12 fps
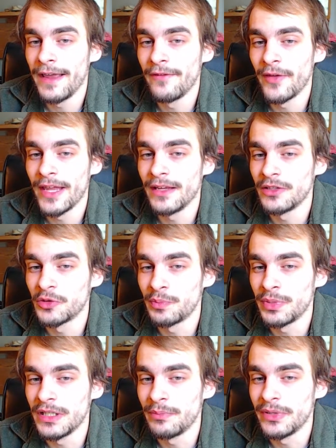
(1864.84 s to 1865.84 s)

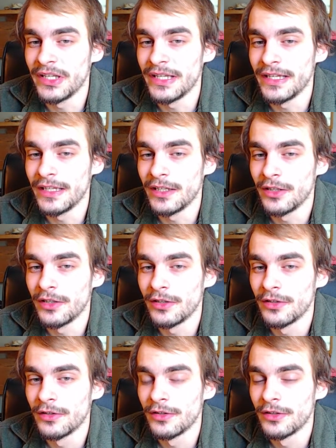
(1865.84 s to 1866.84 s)
HPPD.
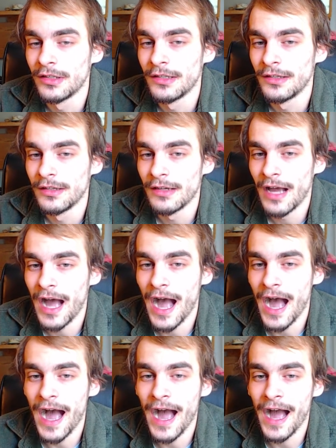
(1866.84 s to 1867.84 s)

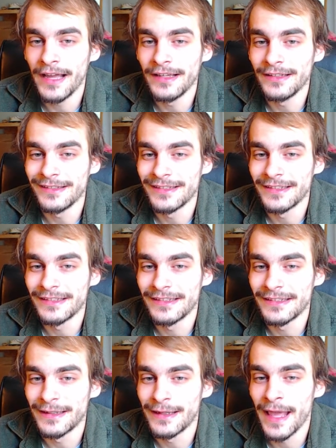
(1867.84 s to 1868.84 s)
I
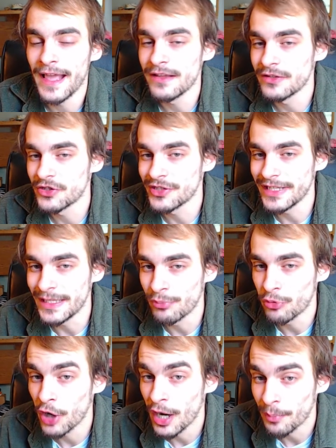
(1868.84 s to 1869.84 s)
can't see
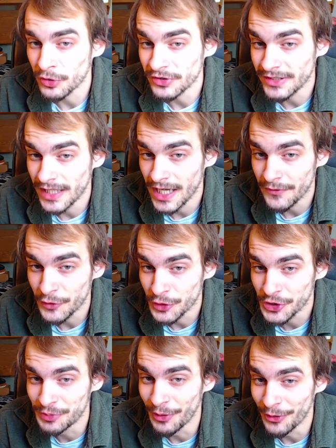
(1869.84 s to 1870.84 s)
properly after
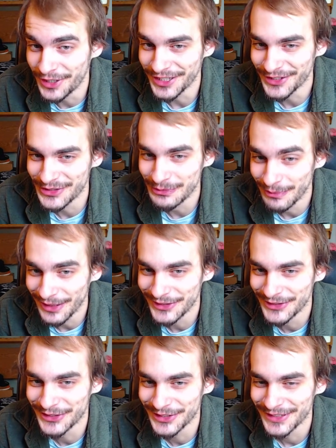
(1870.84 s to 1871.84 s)
smoking too much.